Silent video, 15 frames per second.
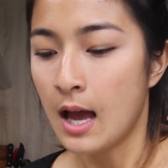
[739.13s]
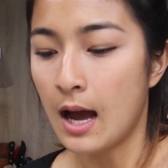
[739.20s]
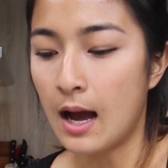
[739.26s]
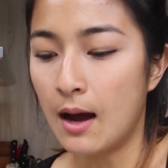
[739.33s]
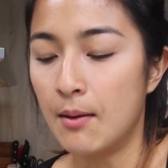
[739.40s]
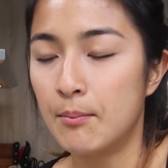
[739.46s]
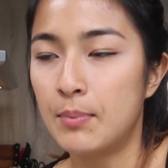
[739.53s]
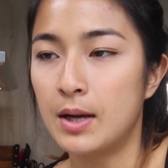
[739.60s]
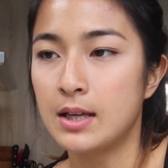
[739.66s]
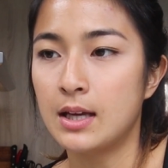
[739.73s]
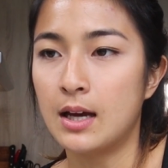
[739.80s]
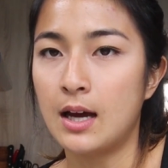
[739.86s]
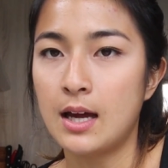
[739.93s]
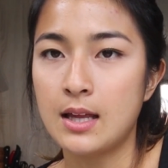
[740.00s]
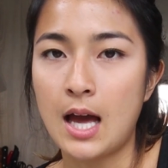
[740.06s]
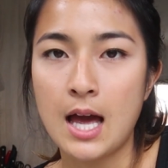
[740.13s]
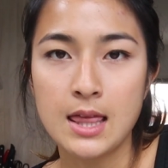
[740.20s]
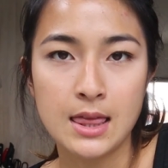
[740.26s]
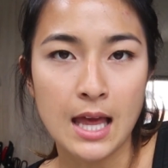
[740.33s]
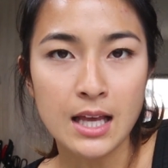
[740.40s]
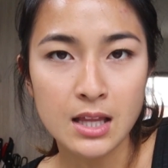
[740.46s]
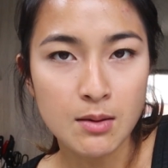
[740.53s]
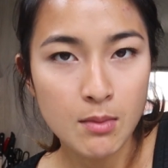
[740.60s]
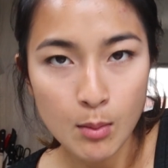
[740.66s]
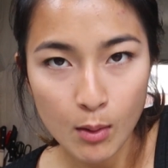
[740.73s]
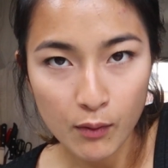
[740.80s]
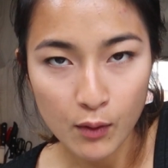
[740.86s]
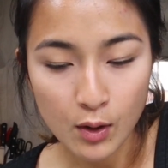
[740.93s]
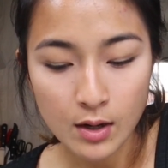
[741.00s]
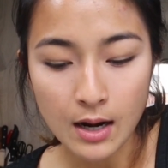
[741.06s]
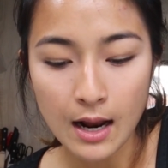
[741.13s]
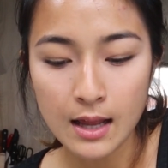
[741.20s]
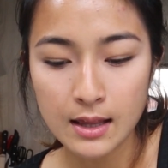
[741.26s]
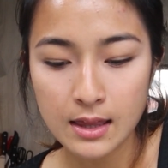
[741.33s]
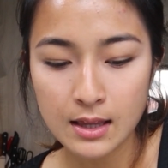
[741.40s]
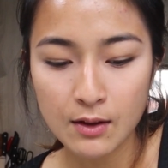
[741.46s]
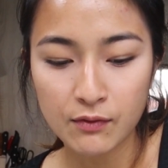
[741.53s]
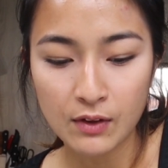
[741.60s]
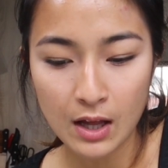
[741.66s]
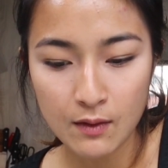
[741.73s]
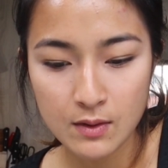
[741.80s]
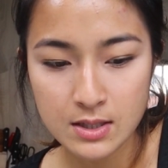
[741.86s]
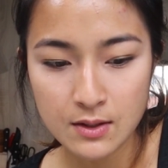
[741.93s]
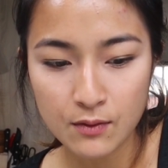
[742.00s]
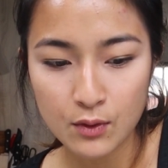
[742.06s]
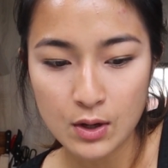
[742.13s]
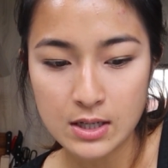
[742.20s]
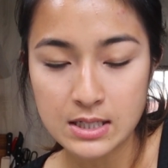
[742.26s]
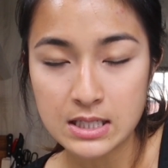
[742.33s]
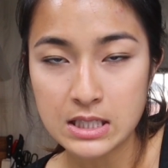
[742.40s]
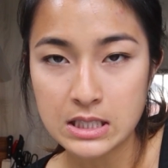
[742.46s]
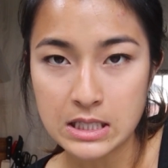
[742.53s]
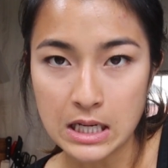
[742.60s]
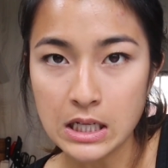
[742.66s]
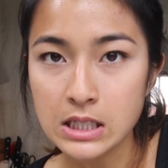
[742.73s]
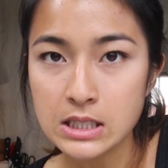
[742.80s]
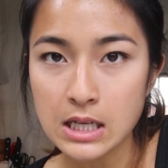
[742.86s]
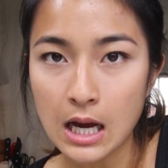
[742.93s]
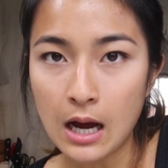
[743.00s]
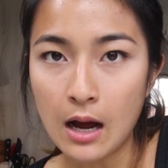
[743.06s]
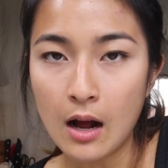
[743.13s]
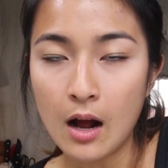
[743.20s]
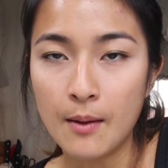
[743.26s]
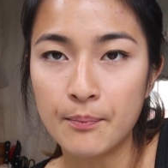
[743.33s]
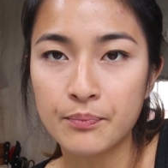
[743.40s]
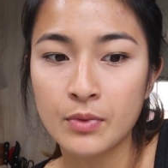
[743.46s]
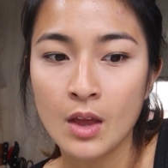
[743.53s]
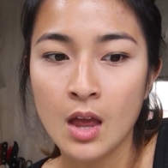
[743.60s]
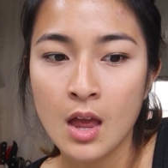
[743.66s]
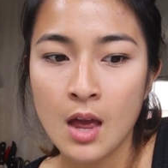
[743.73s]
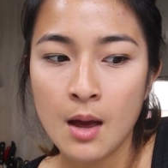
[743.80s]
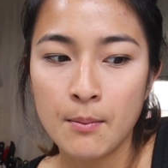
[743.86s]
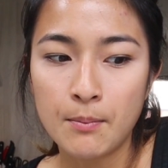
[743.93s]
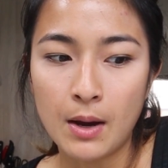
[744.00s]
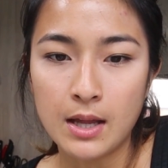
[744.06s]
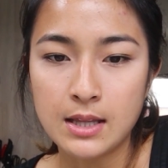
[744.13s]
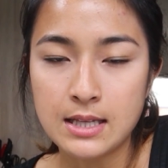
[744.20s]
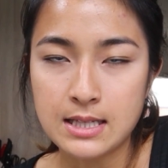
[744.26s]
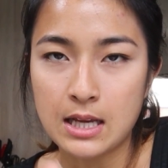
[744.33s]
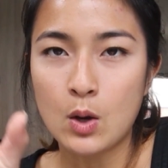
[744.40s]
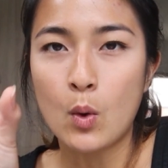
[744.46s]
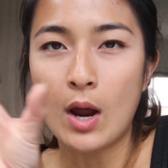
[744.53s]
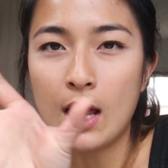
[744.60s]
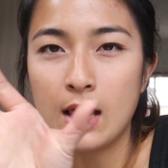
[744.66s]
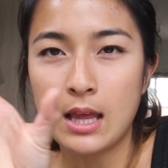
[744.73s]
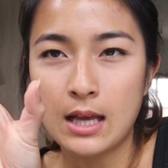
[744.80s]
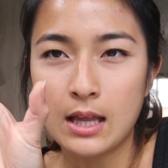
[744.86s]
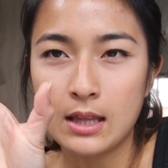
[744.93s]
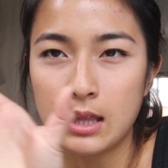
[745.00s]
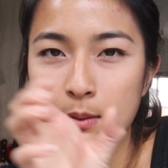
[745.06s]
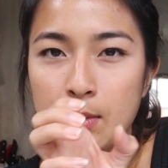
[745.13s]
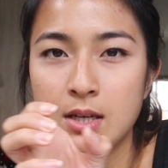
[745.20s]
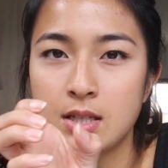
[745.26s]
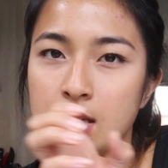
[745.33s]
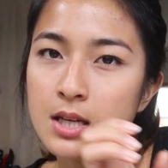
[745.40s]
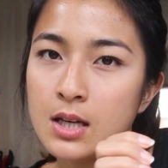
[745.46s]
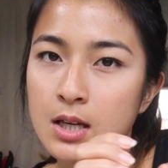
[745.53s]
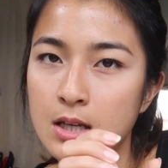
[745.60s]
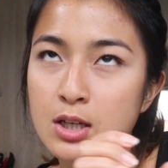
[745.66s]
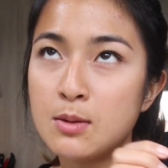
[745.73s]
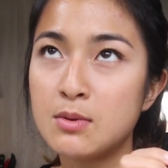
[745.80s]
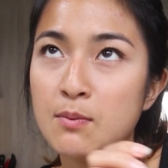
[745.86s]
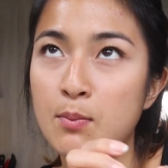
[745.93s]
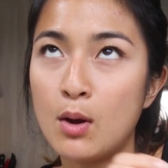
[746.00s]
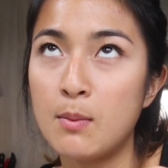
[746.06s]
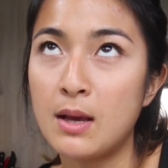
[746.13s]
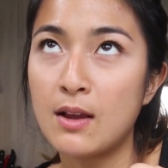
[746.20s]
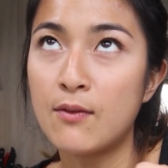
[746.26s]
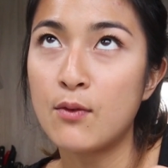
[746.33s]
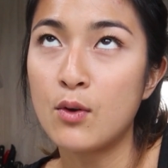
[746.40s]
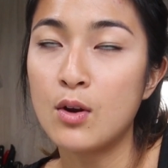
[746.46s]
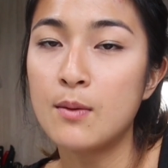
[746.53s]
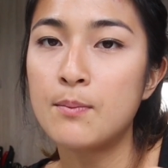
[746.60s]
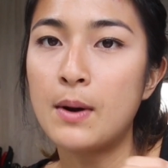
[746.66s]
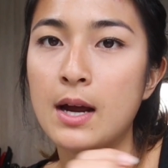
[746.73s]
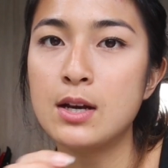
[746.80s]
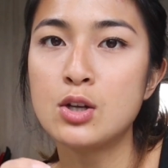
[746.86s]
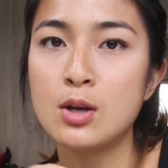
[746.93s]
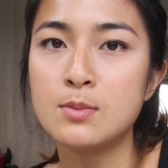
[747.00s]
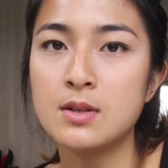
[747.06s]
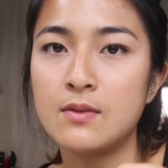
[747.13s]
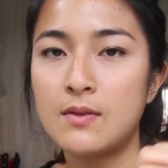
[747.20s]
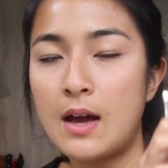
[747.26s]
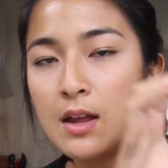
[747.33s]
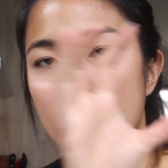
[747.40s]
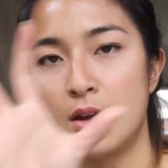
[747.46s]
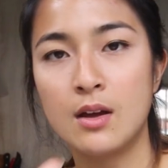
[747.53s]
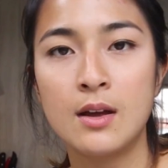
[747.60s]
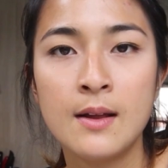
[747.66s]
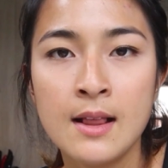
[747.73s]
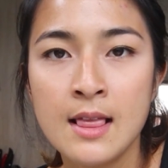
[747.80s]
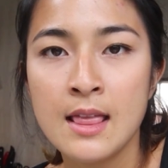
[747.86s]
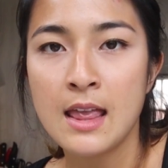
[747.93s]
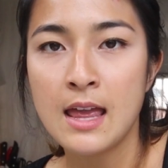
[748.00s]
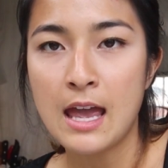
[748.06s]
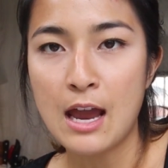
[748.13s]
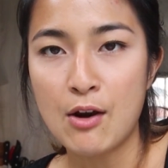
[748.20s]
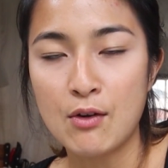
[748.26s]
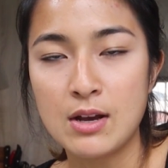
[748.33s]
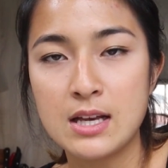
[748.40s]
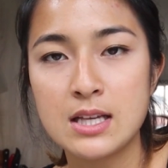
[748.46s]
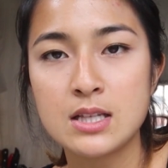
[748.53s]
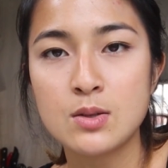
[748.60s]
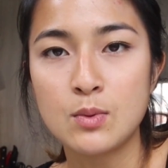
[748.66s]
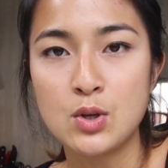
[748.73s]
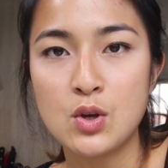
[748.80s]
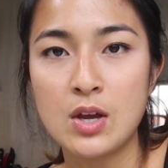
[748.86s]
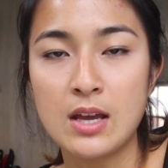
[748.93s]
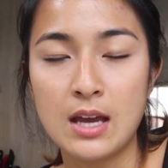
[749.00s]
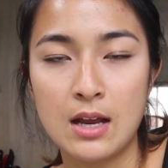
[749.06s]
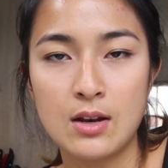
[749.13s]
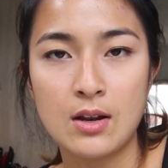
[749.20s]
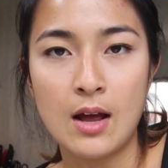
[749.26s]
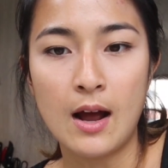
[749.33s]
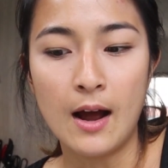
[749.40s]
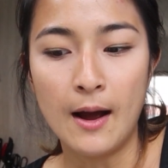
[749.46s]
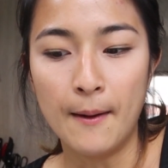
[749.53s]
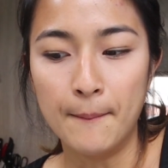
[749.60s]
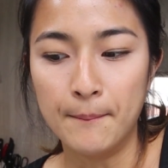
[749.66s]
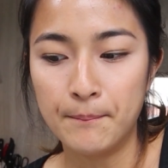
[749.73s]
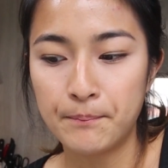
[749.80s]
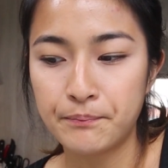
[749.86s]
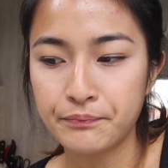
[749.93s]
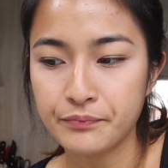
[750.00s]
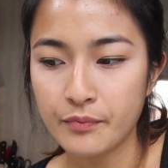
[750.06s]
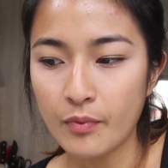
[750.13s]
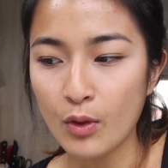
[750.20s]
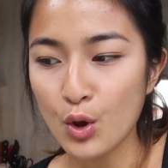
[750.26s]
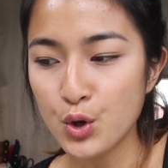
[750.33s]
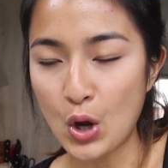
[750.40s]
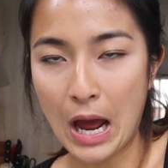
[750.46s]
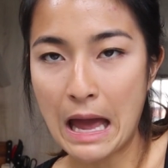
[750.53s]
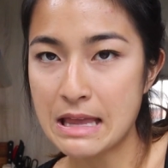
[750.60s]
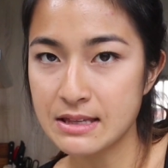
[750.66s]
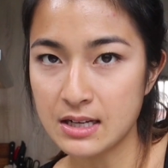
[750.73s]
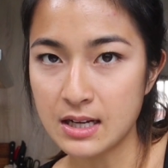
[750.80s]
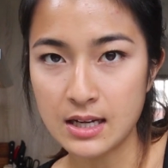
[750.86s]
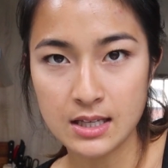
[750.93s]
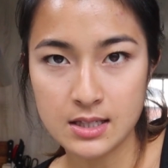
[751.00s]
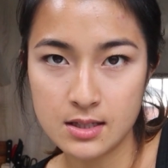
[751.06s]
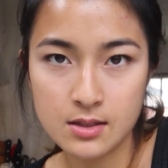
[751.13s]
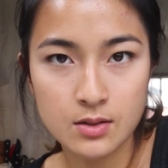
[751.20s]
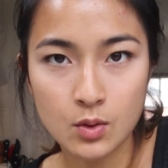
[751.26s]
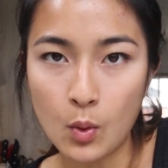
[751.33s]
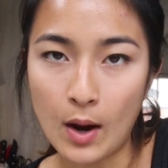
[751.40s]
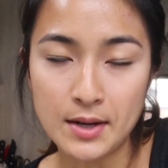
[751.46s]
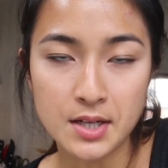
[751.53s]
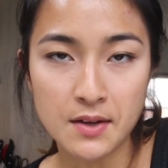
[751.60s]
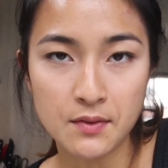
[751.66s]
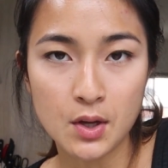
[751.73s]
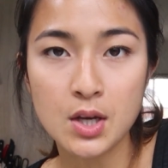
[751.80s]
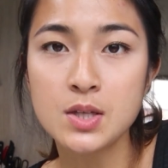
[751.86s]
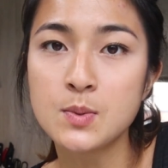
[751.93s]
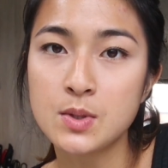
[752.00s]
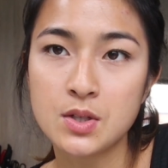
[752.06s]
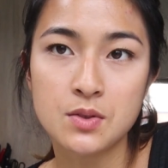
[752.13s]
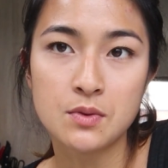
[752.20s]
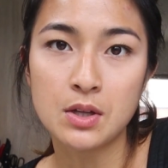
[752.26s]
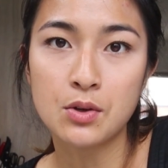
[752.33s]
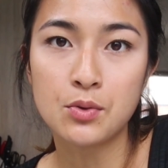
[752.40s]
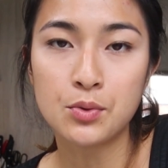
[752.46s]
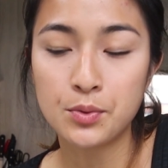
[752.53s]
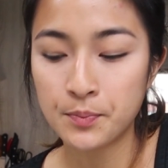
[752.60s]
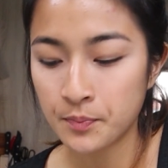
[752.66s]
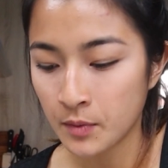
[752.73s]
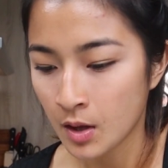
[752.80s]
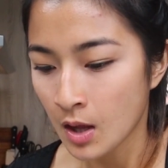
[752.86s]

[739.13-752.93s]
But yeah, I like the Myanmar food. I think the flavors are very distinct, but there's like quite like a limit in terms of Burmese food. But in terms of other areas, when you can get your hands in it, it's quite diverse, which is really cool.